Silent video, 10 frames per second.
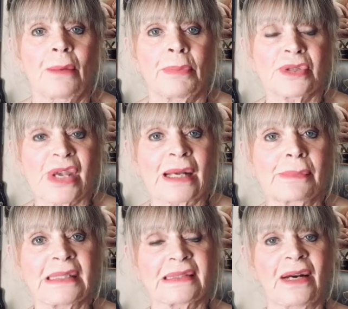project
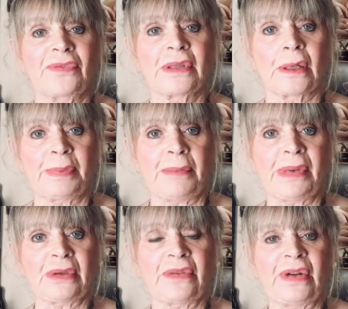myself a little bit
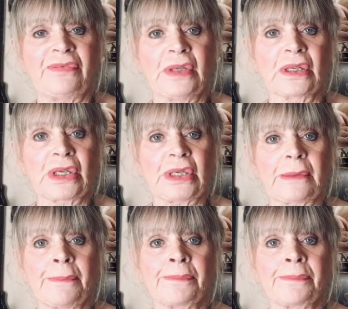better if I feel good.